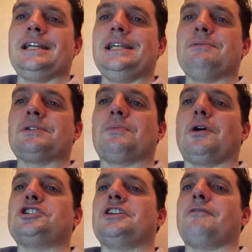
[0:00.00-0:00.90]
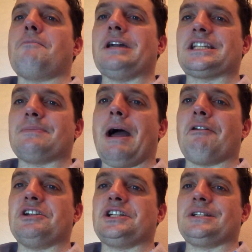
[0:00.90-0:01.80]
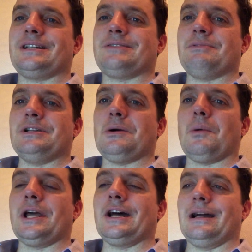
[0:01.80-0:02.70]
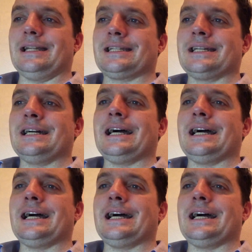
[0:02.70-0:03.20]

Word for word: He was the progeny of a mixed marriage, as we call it in Ireland,